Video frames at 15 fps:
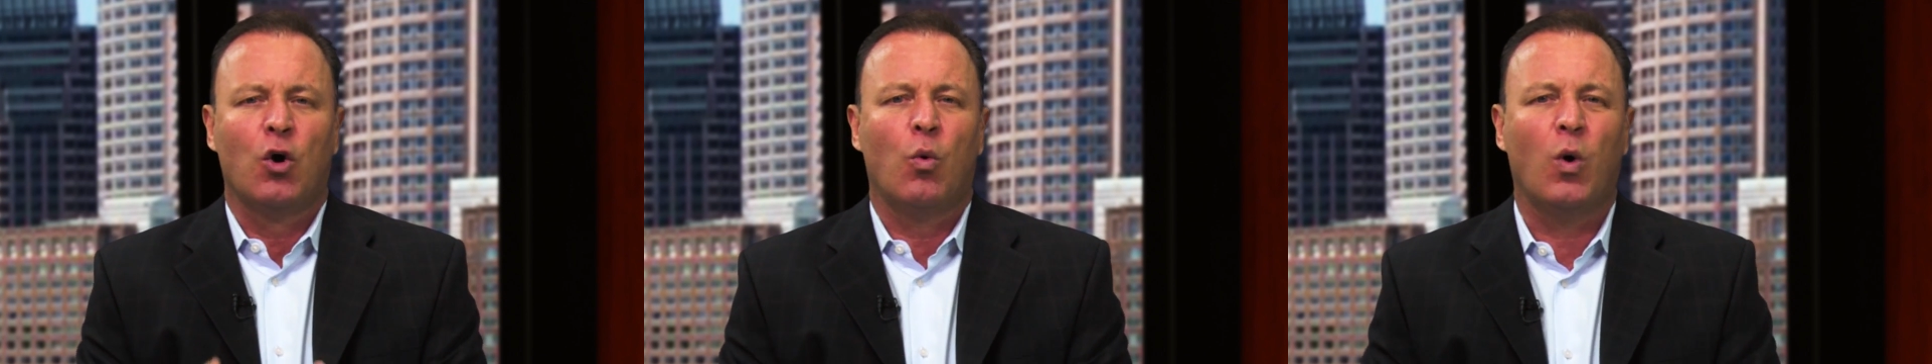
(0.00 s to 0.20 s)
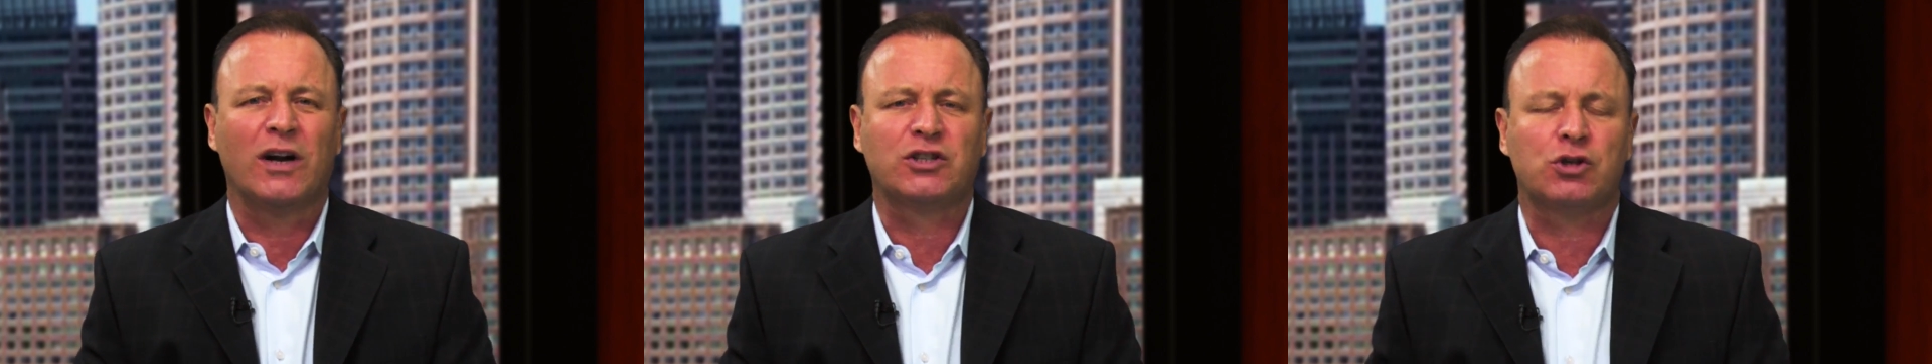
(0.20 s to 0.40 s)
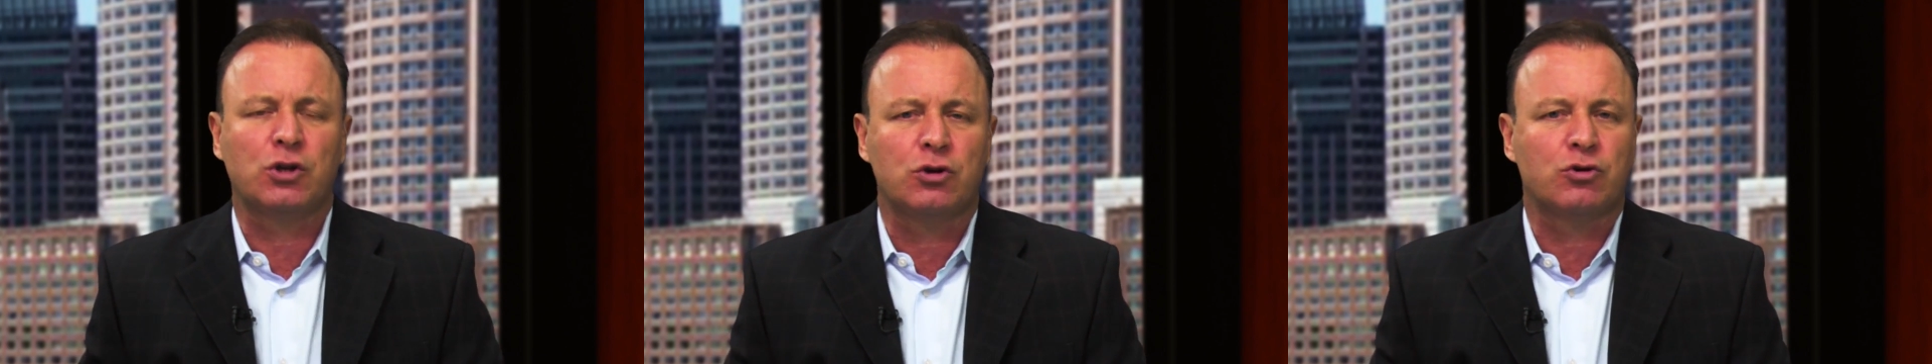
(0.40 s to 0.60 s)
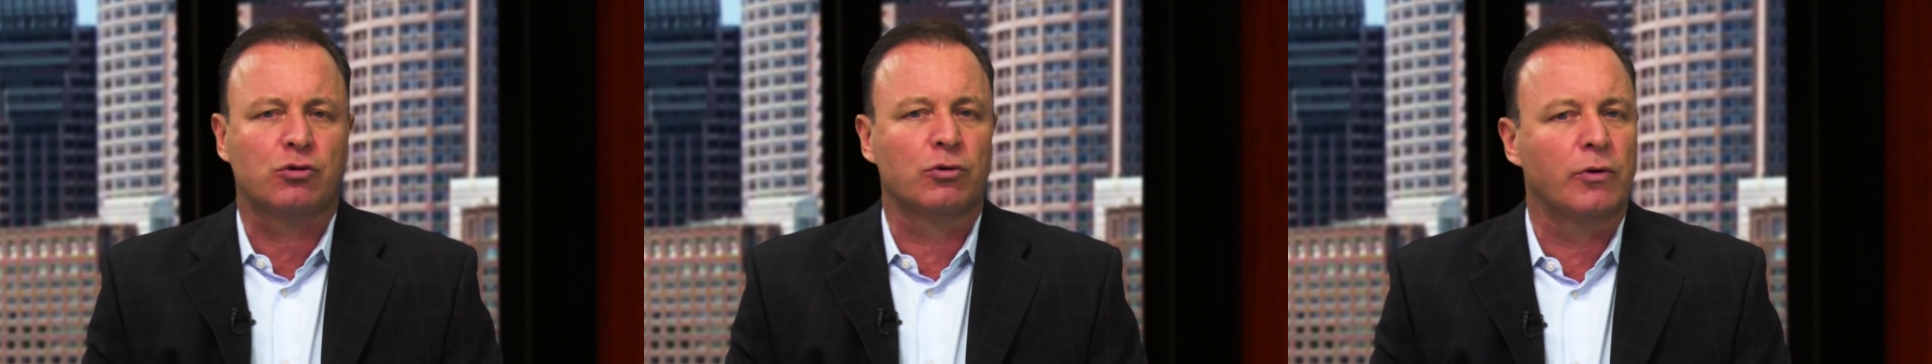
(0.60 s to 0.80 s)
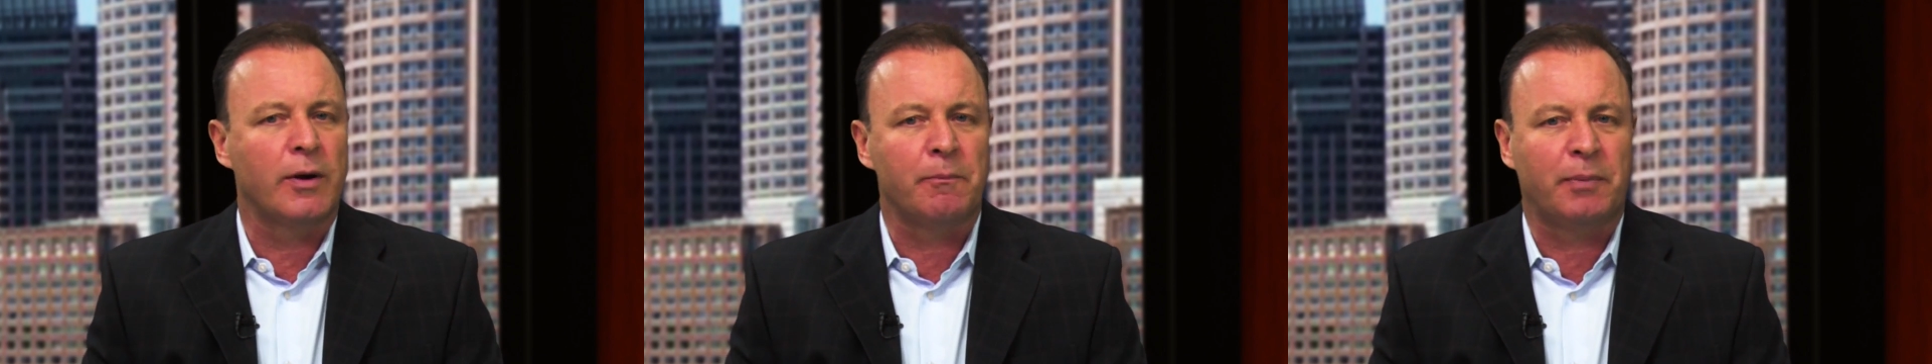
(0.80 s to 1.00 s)
What's the
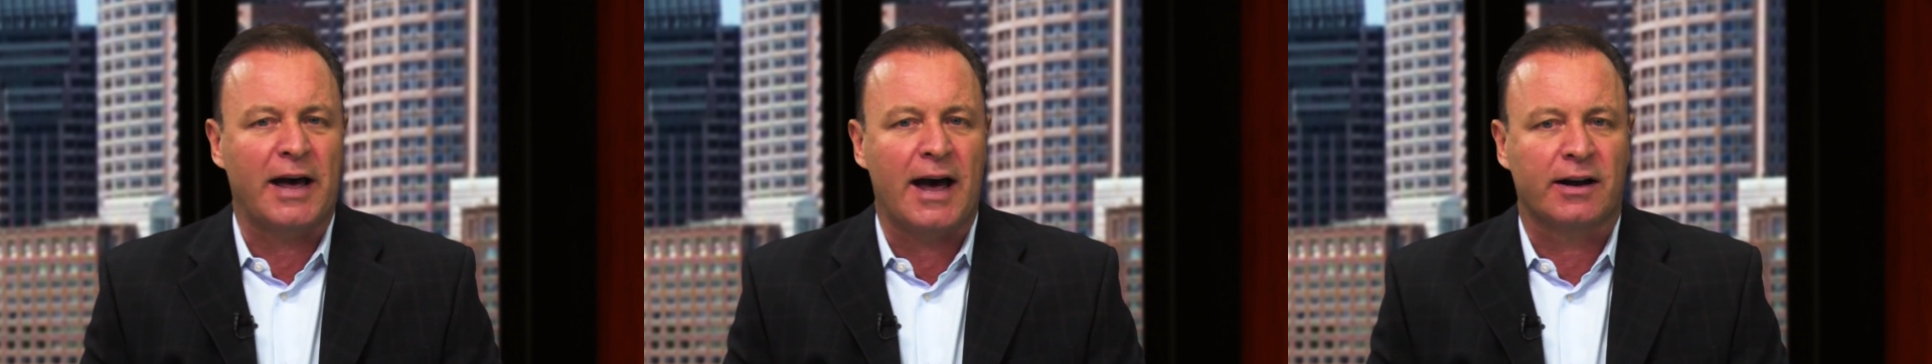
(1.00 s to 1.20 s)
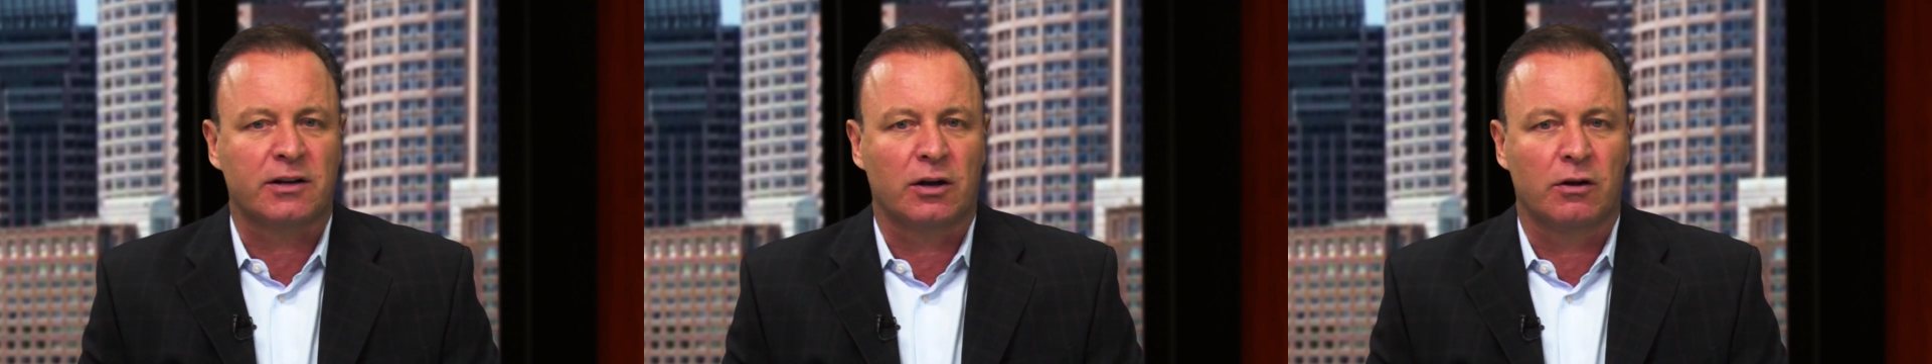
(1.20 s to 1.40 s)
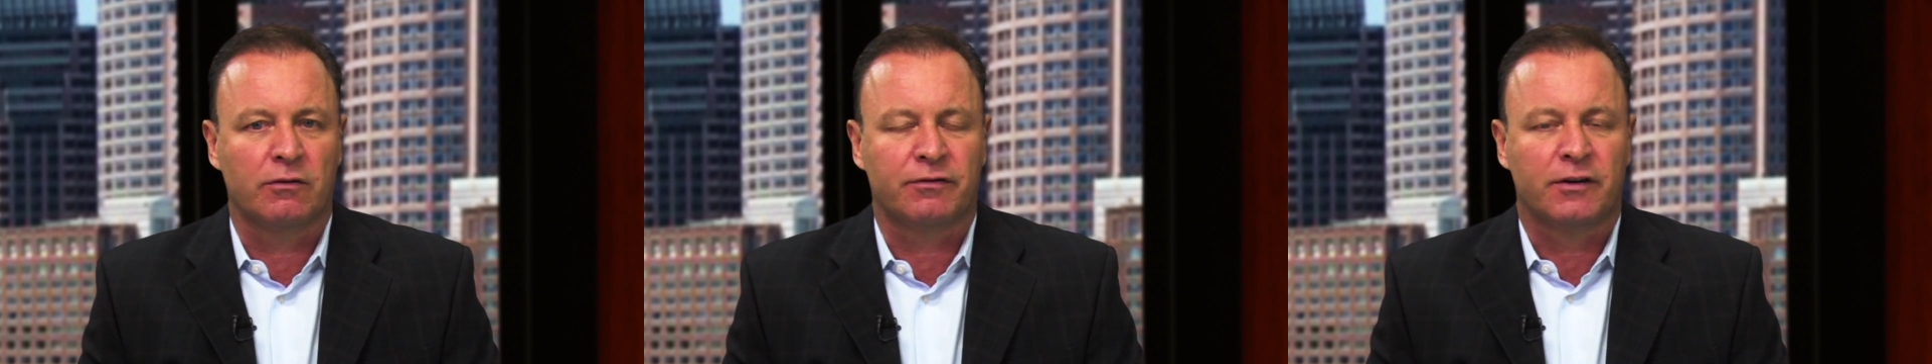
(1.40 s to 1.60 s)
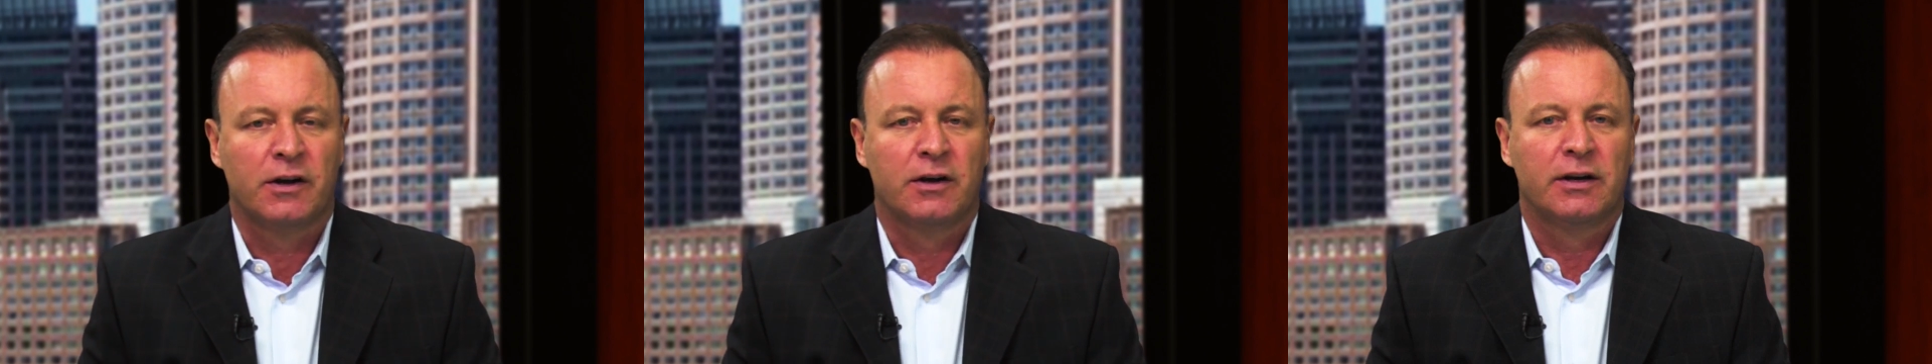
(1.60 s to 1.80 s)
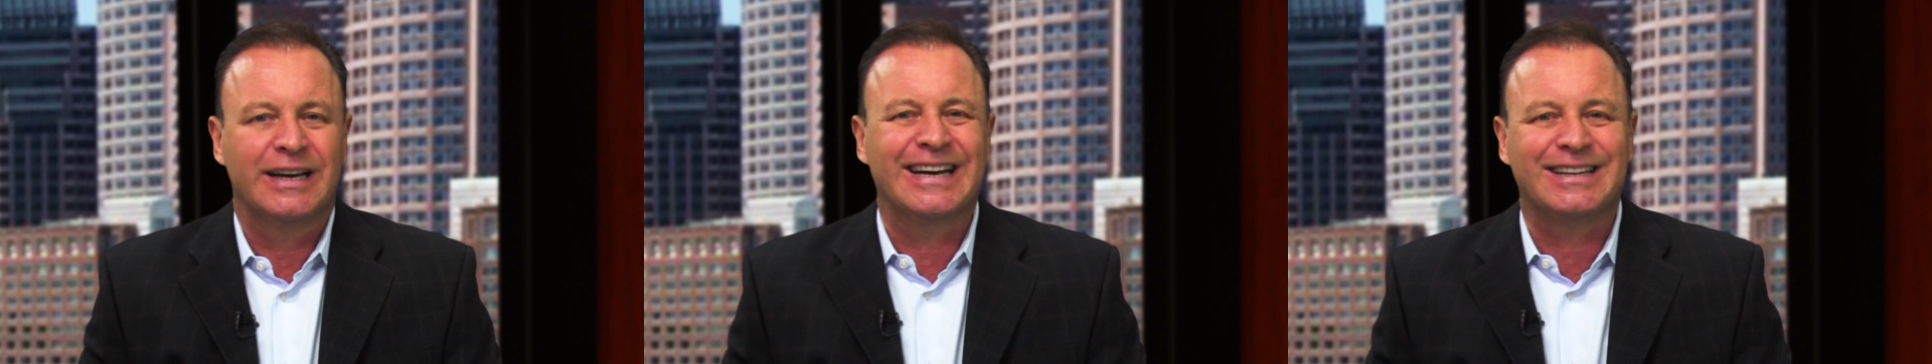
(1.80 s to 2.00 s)
true impact of
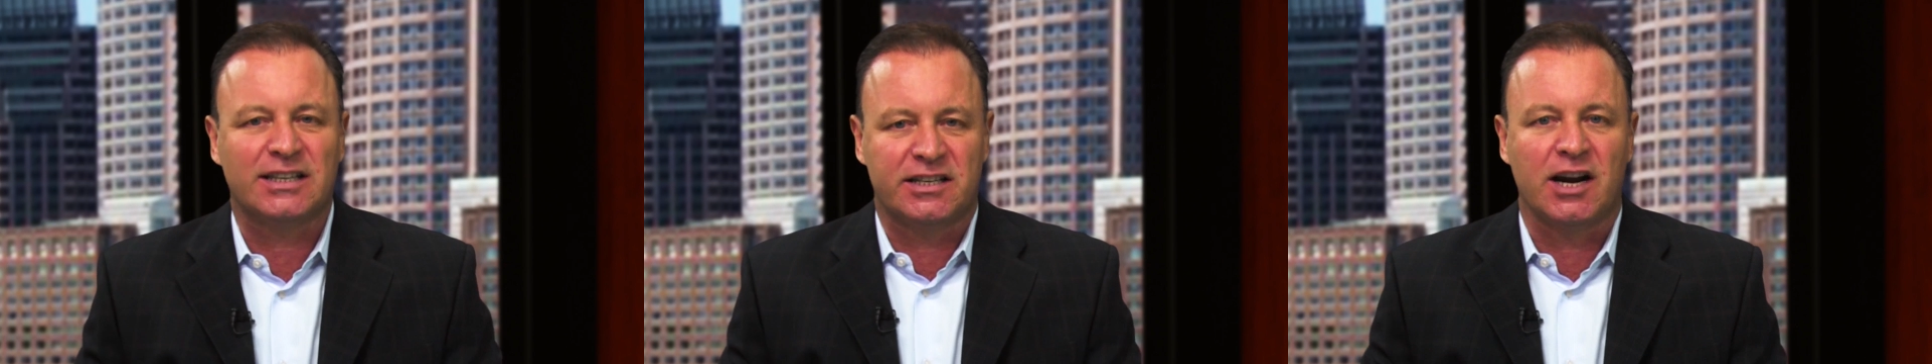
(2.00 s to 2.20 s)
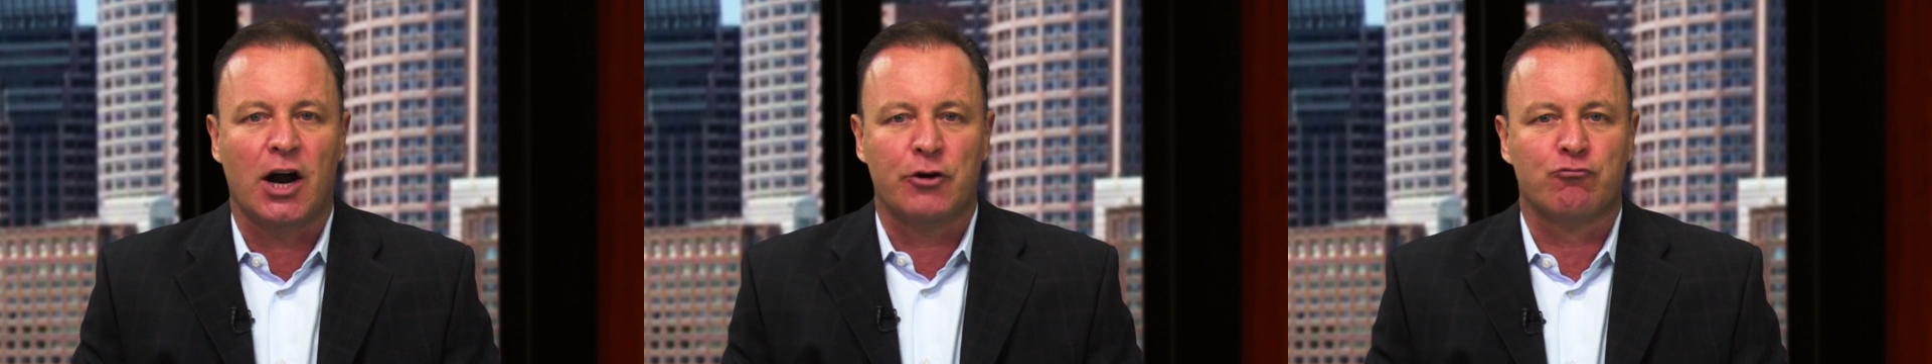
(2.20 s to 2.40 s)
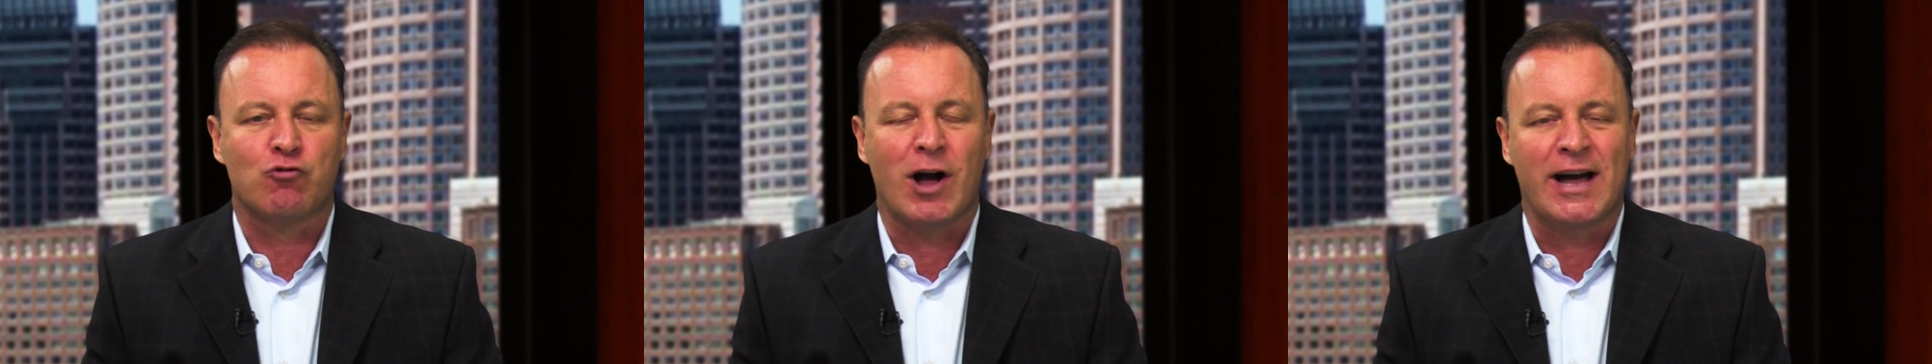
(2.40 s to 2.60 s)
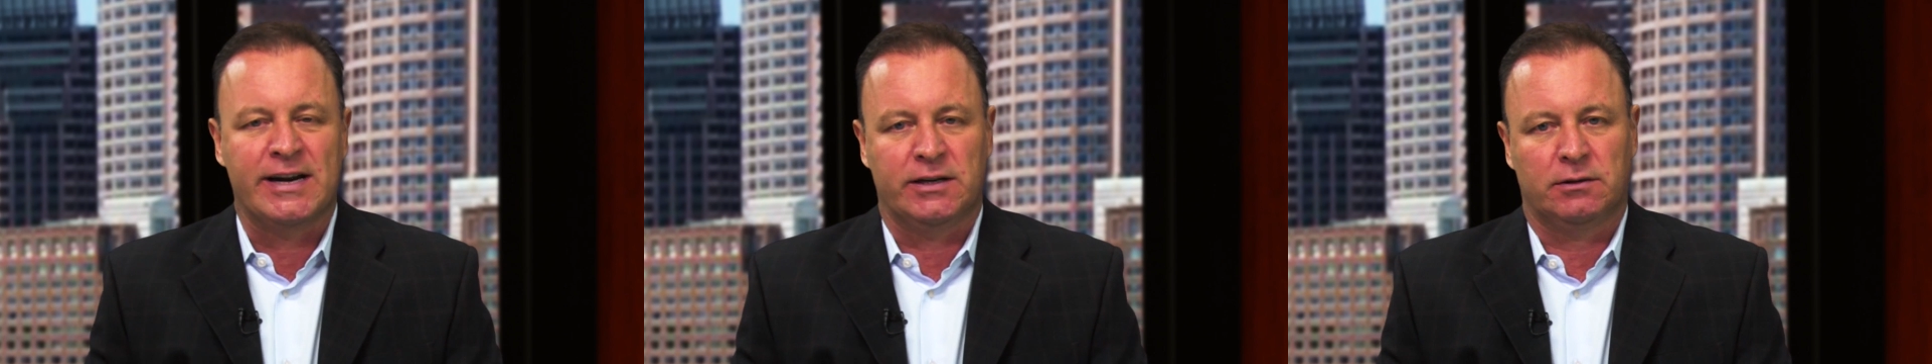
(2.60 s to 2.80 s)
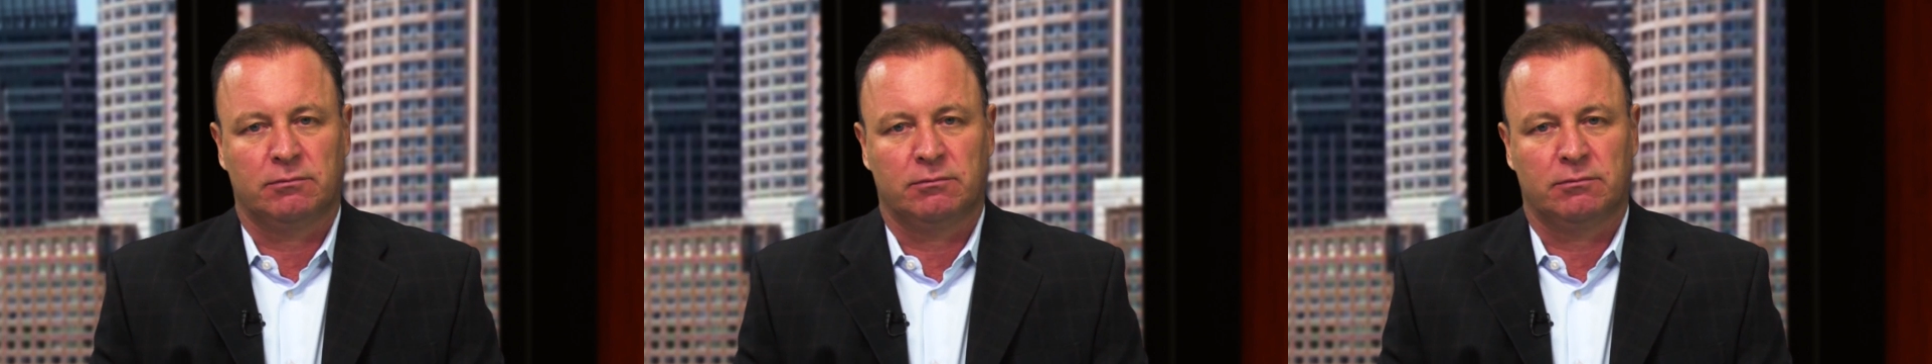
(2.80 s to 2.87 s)
it done right?